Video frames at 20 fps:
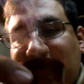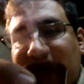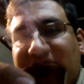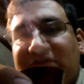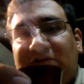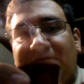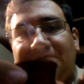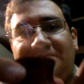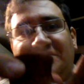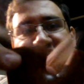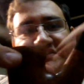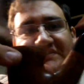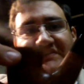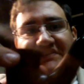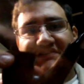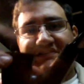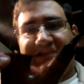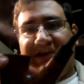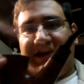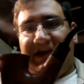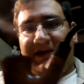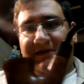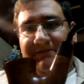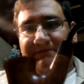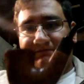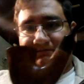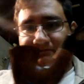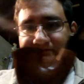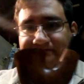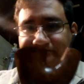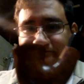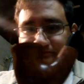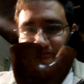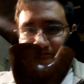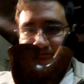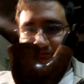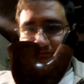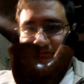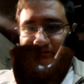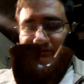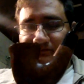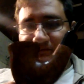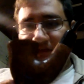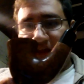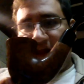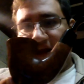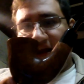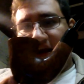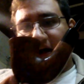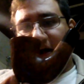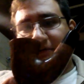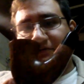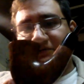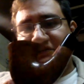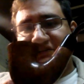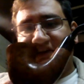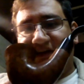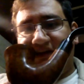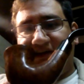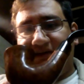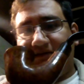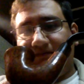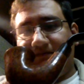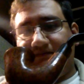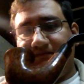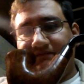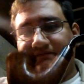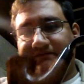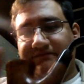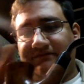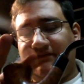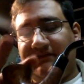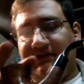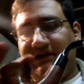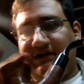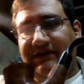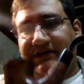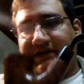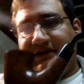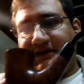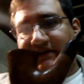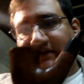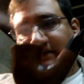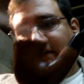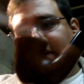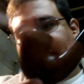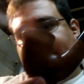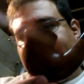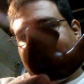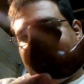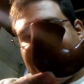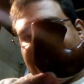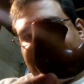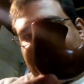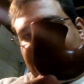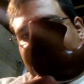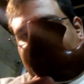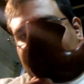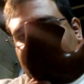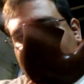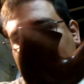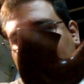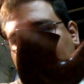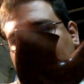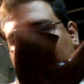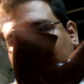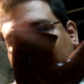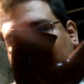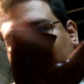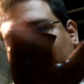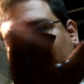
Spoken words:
So this is an Irish second. It is in the